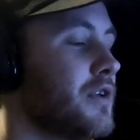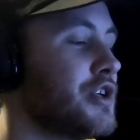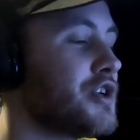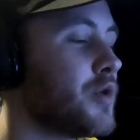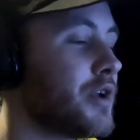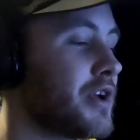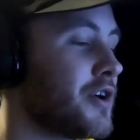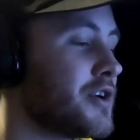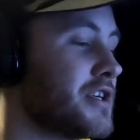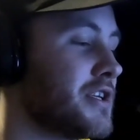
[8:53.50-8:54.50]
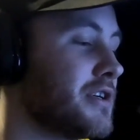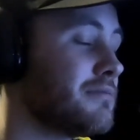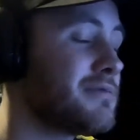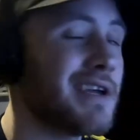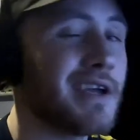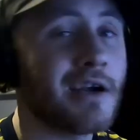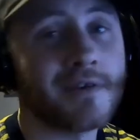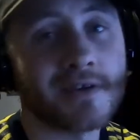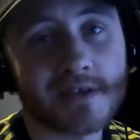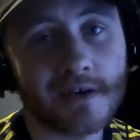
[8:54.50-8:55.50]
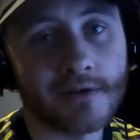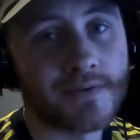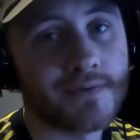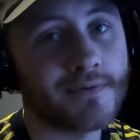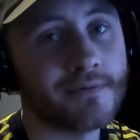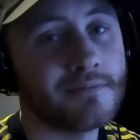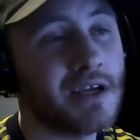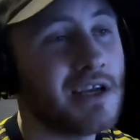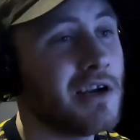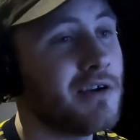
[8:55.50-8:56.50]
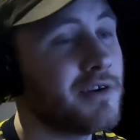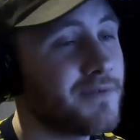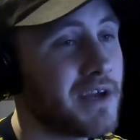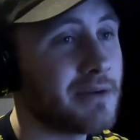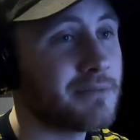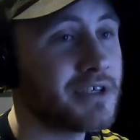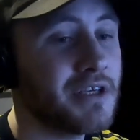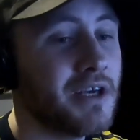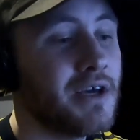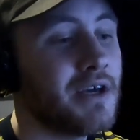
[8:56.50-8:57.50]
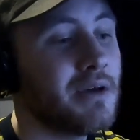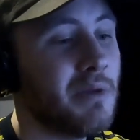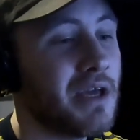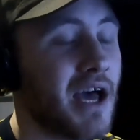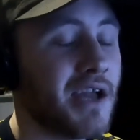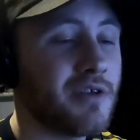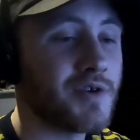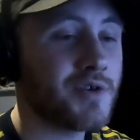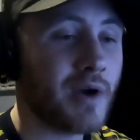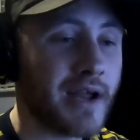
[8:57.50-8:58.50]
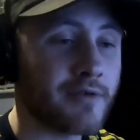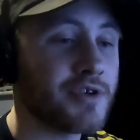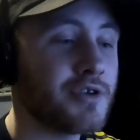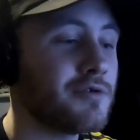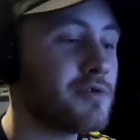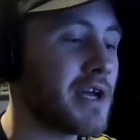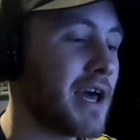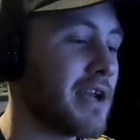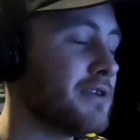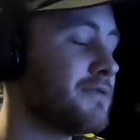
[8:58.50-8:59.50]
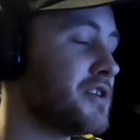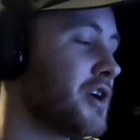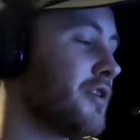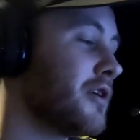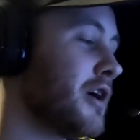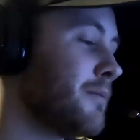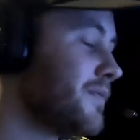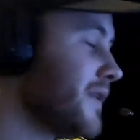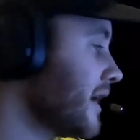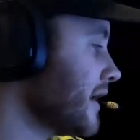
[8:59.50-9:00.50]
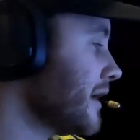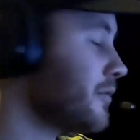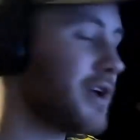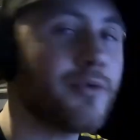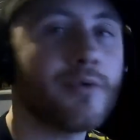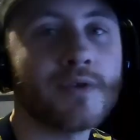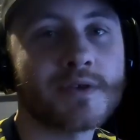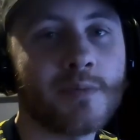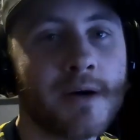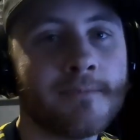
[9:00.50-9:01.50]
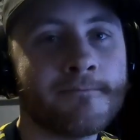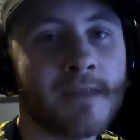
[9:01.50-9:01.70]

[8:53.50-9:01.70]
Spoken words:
just want to encourage you to take care of yourself, take care of your family, be kind to those around you, kind of lift each other up. We'll get through this, but